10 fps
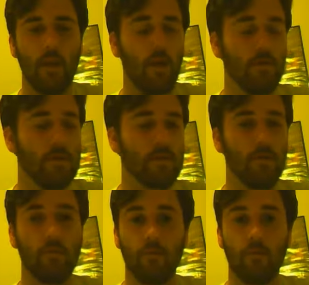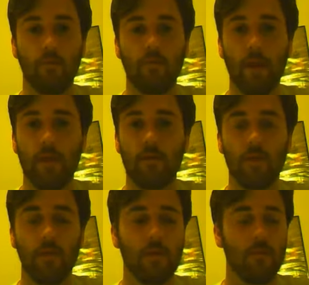just a ring
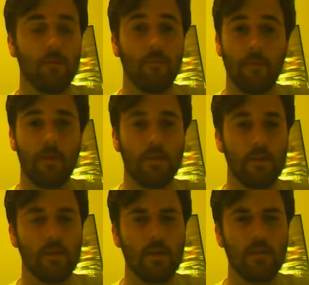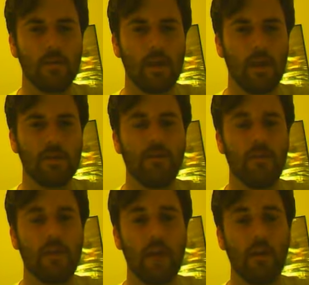crew to challenging for
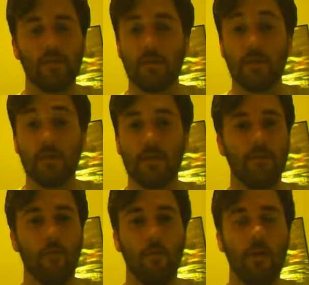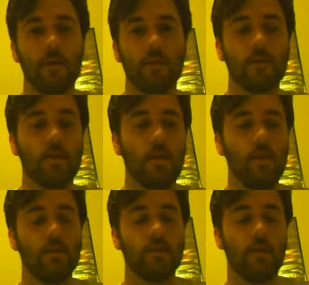the titles in just 4 years.
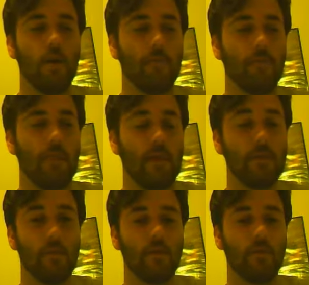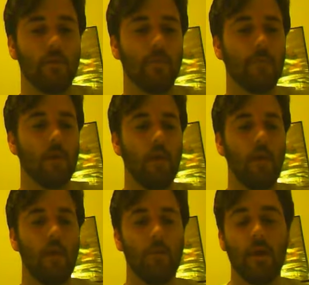So that's pretty cool.
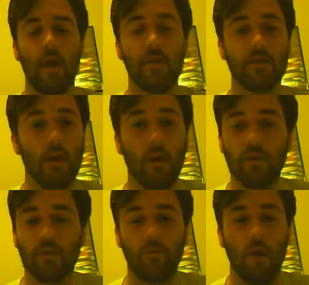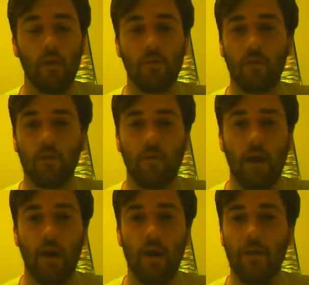But yeah, they start off just brawling through the
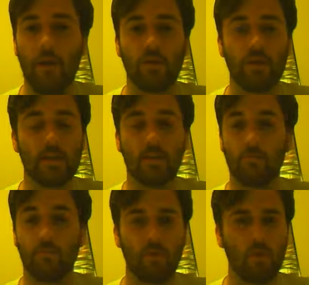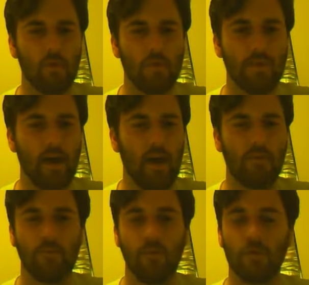crowd, and there's this brutal spot
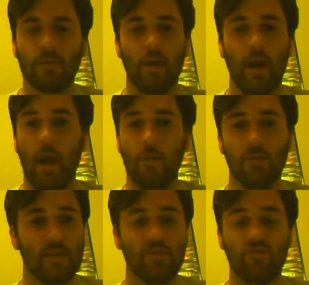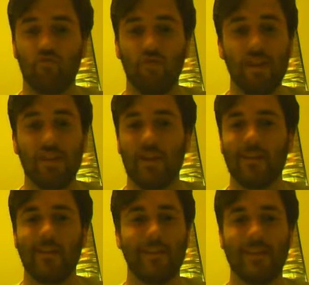after brutal spot. I was just cringing
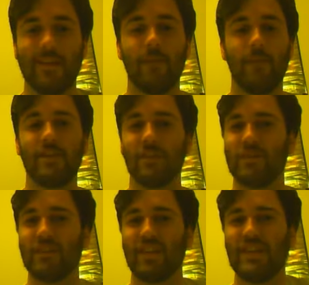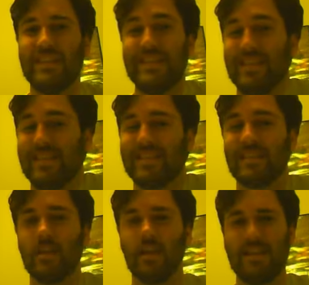like the entire match. I was just like, ugh,
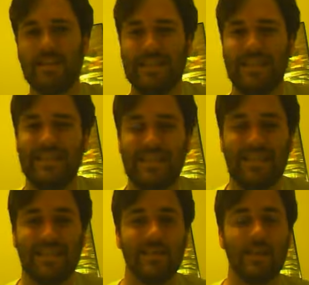and ugh.